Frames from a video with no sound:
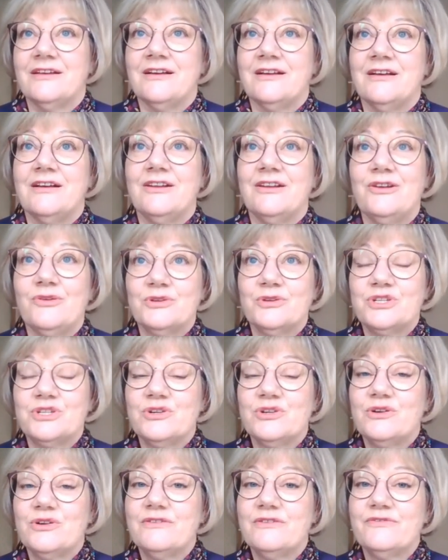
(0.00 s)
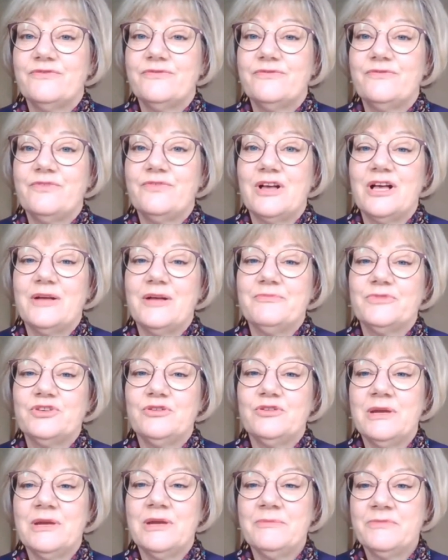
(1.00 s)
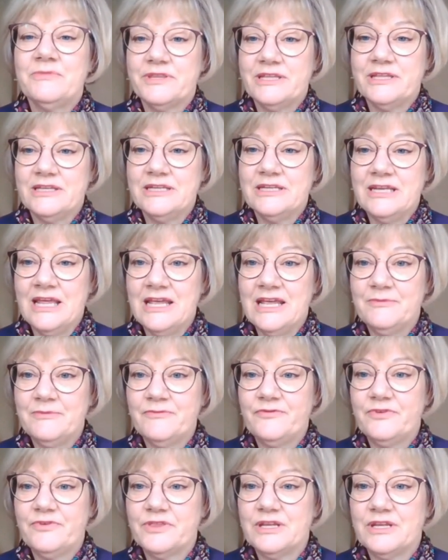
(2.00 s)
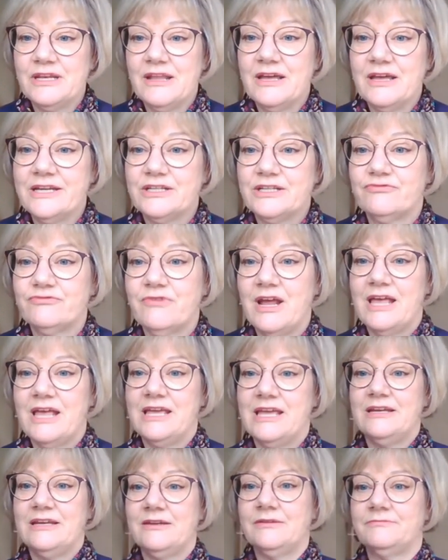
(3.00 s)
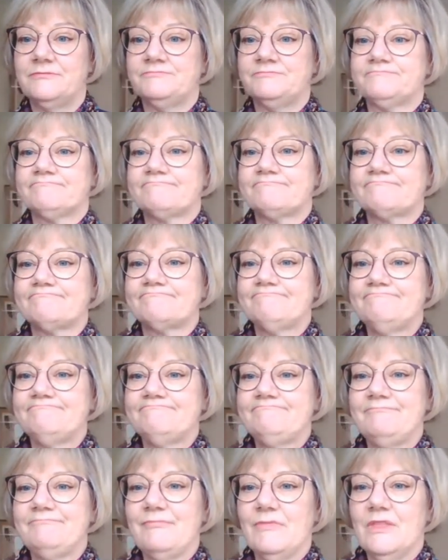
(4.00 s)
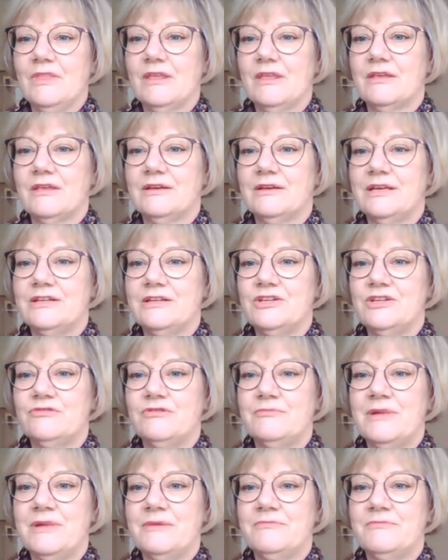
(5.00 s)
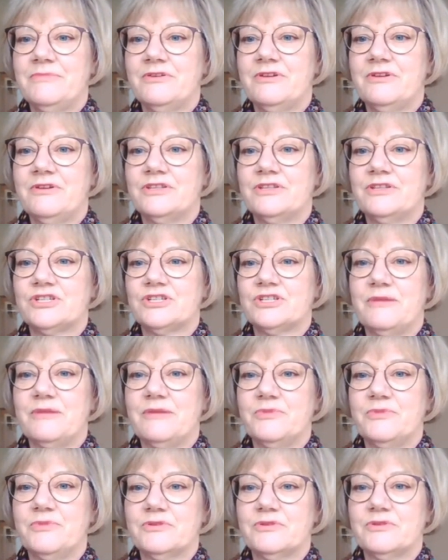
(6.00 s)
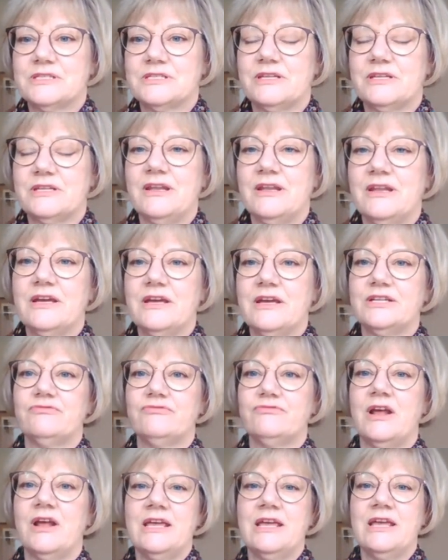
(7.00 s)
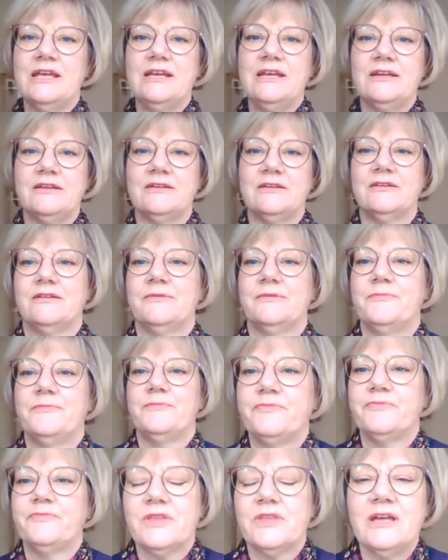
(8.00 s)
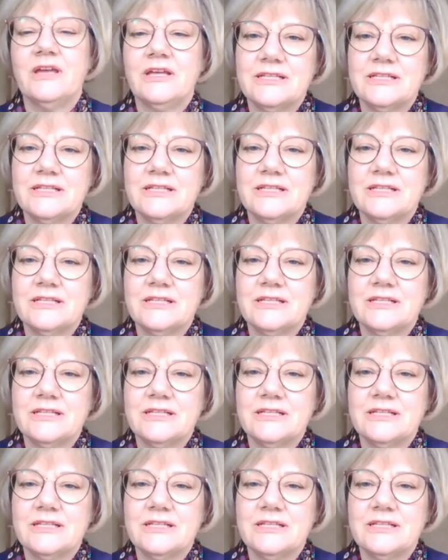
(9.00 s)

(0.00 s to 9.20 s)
a lot of, do you remember the name for the light rain? Can you remember in the chat box, the light rain that